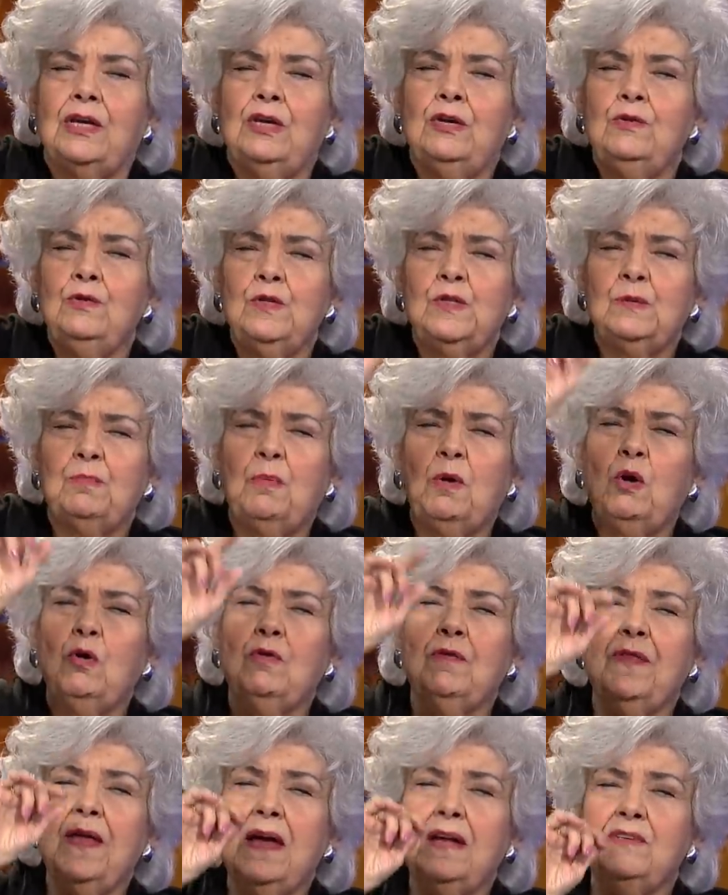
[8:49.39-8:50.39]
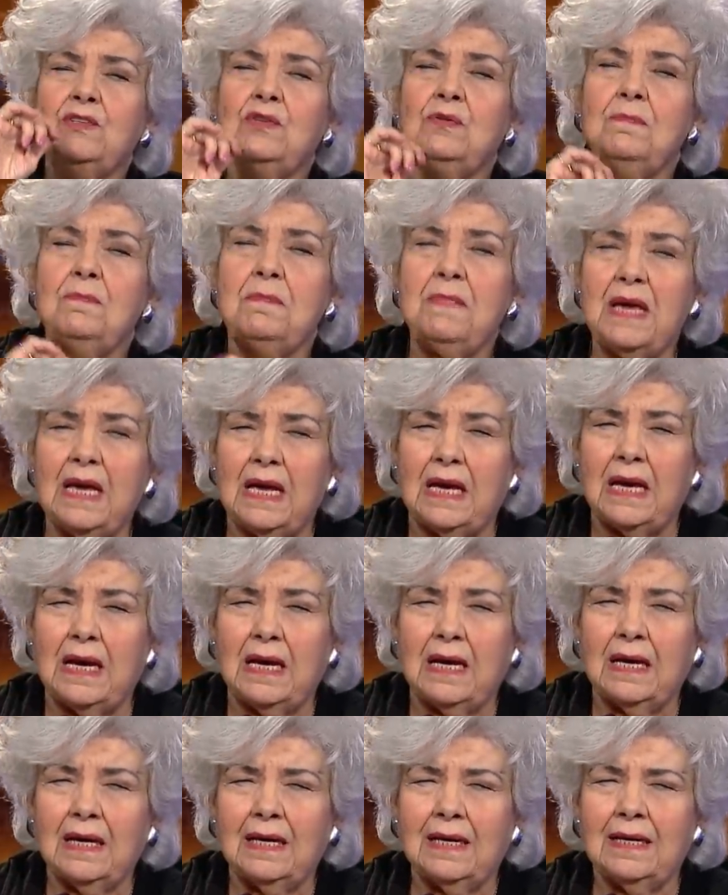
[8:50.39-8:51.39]
You spoke that to
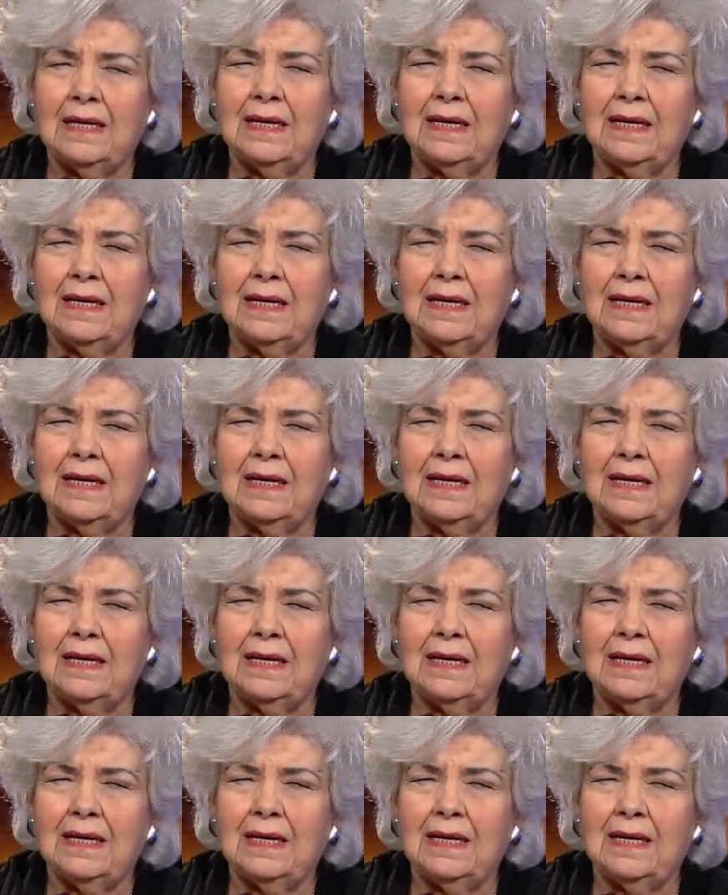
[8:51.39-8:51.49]
me.